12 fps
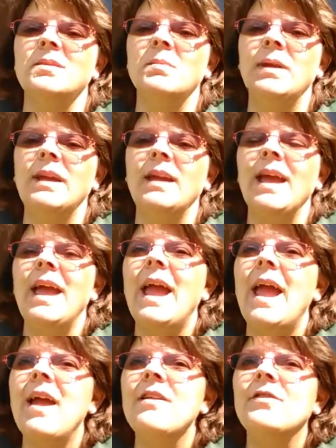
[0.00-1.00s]
to me.
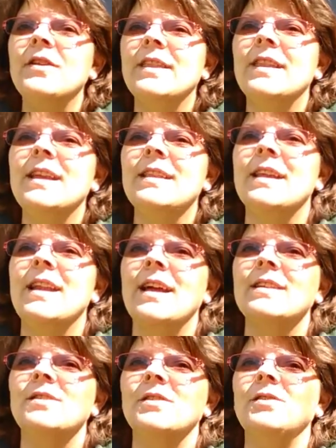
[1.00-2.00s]
Everything that
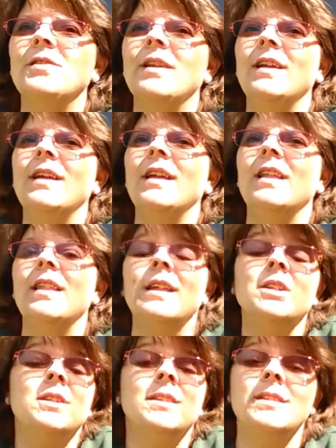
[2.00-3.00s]
I do, They
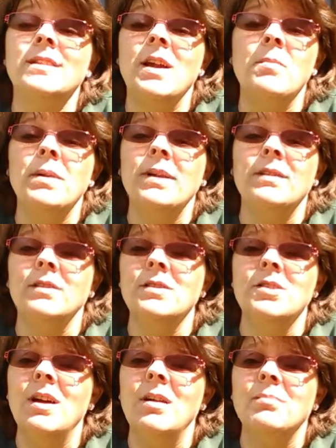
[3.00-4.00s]
just tell me, good
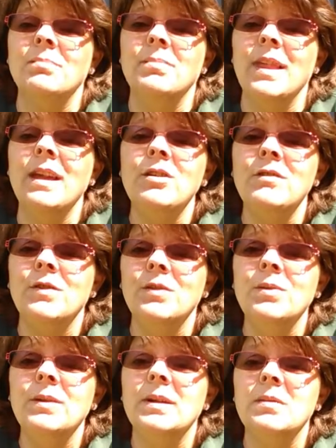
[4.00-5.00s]
job, thank you for
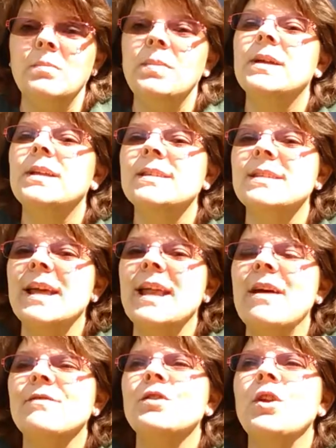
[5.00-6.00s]
doing it, because they
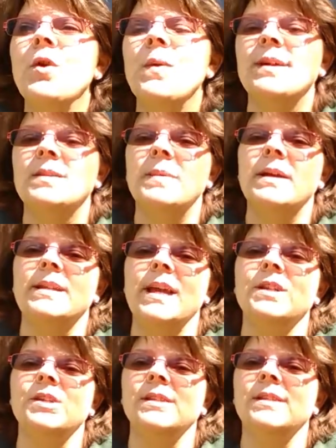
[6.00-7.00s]
have no
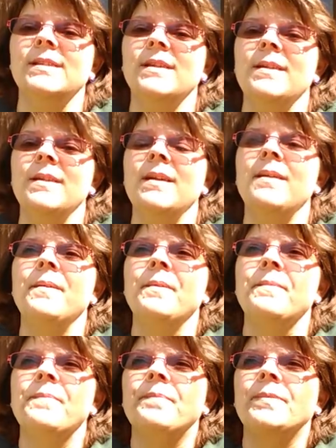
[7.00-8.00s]
expectations.
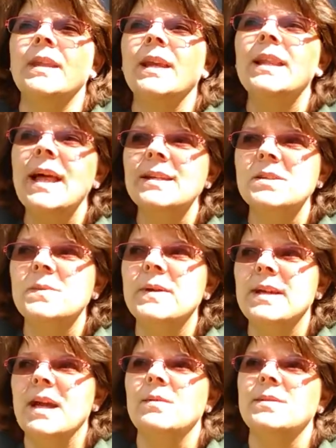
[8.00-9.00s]
Last
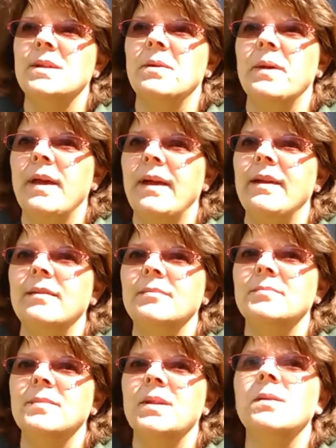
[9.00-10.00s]
week I was okay.
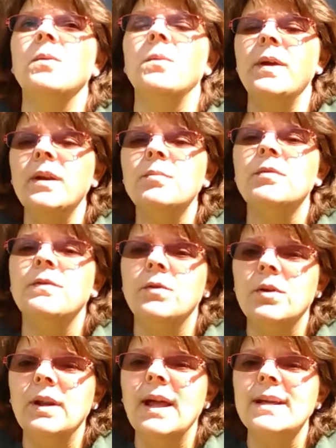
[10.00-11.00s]
The week
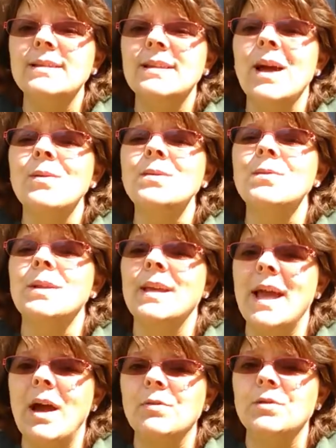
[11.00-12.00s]
before last, I was on the
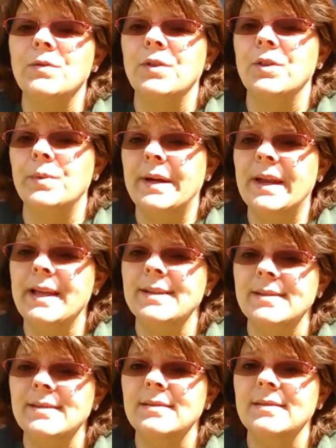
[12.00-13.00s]
couch for 3 days.